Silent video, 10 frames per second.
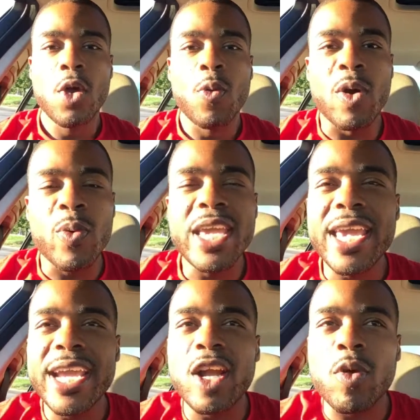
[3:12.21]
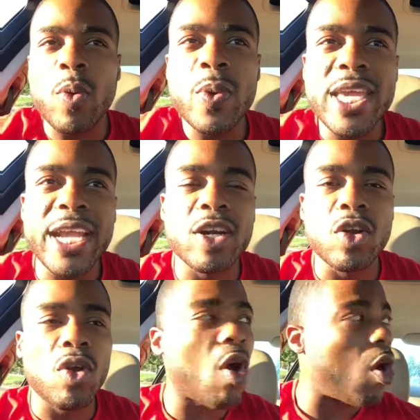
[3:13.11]
When we hear the
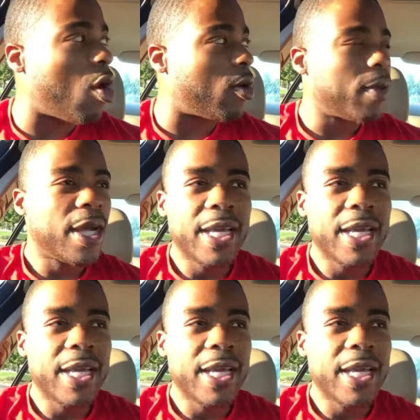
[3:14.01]
law,